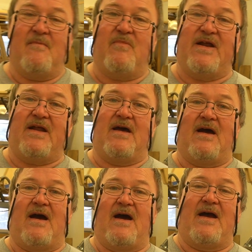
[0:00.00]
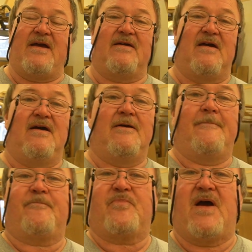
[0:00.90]
but I
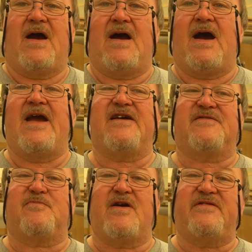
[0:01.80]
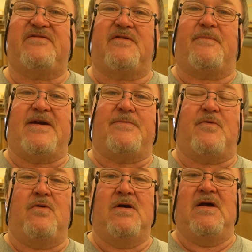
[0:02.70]
express to
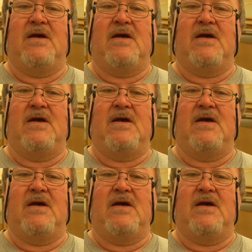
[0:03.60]
people,